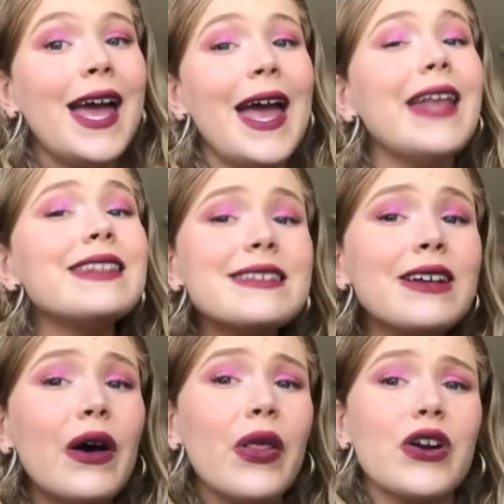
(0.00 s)
And
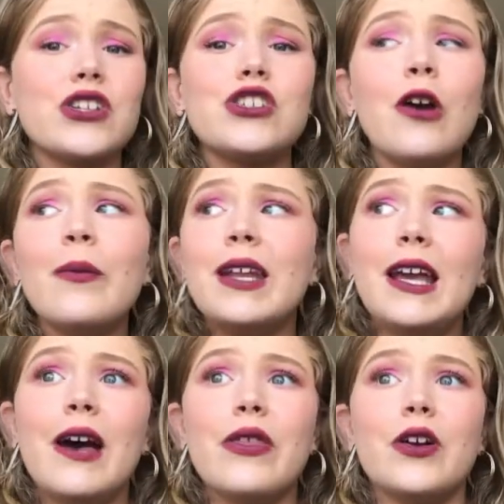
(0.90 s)
still, there are so
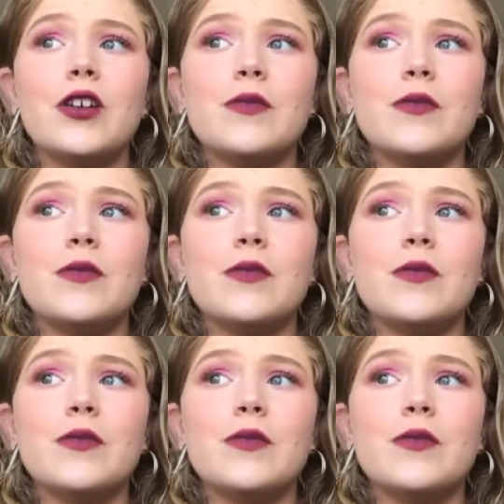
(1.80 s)
many other